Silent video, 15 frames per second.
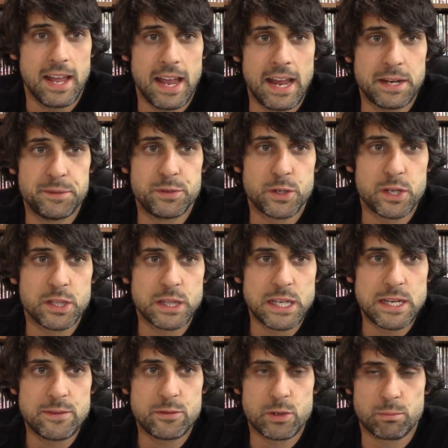and if you can
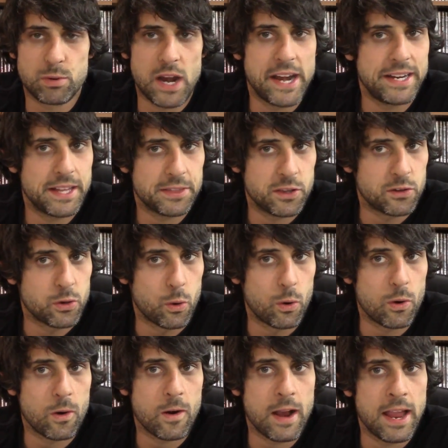leave your brain at the
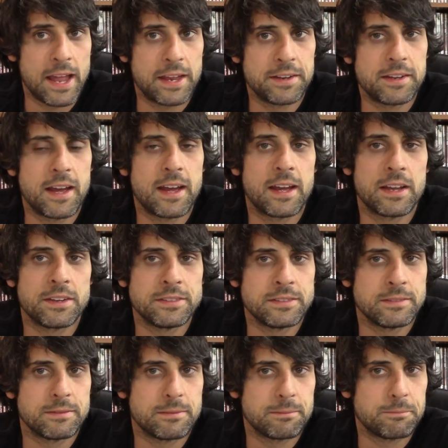door and uh,
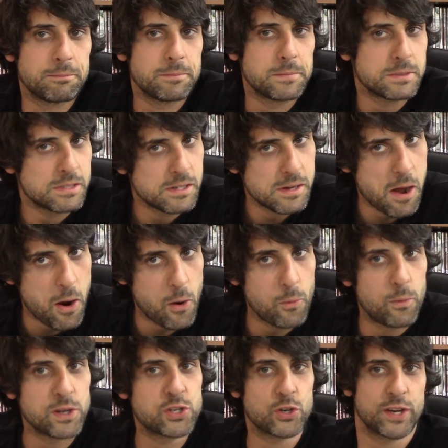know
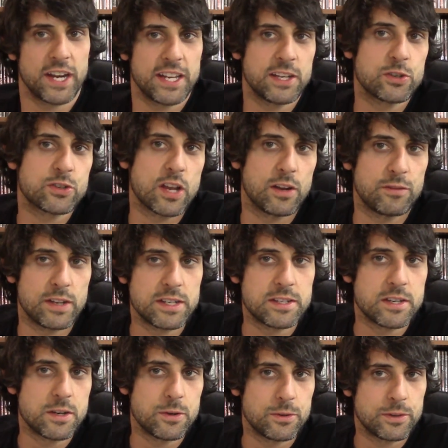what you're getting yourself
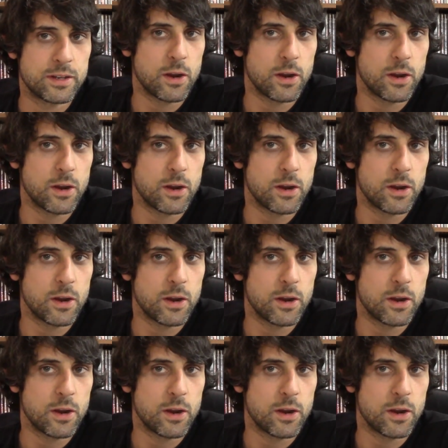into.